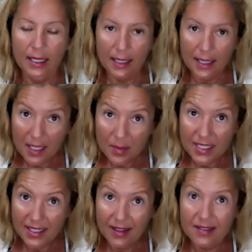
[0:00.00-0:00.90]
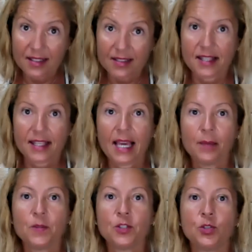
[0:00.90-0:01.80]
EMDR does the
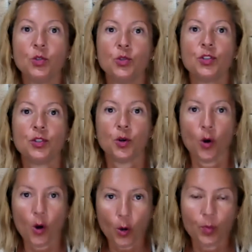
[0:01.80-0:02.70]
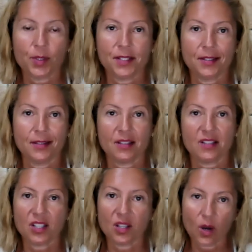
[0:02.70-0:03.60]
absolute opposite.
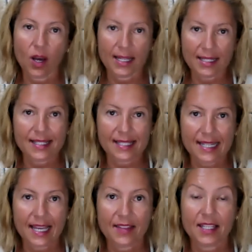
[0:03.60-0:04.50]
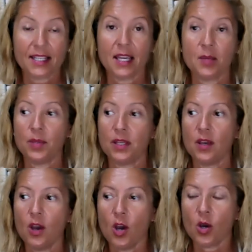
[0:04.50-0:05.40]
So I understand that it can be
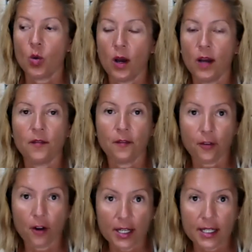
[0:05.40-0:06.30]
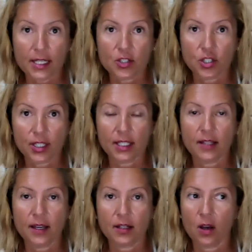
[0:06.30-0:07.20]
quite frightening to hear
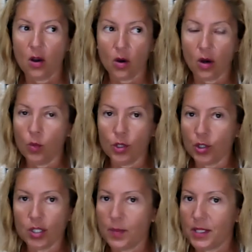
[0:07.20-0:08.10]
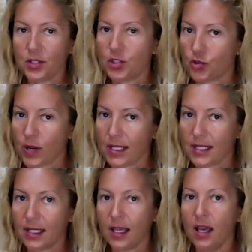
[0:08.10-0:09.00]
that, oh, we're not going to be
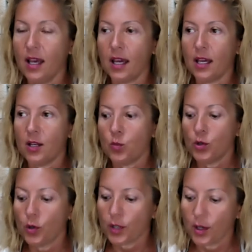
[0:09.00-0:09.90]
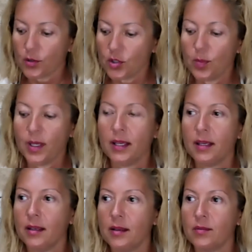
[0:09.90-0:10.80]
distracting and we're not going to
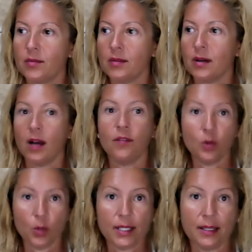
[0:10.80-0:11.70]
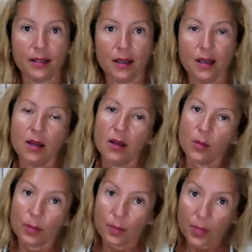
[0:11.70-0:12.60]
be avoiding,
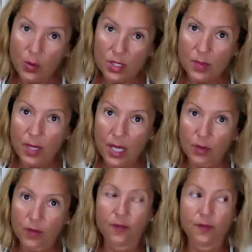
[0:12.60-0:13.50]
because people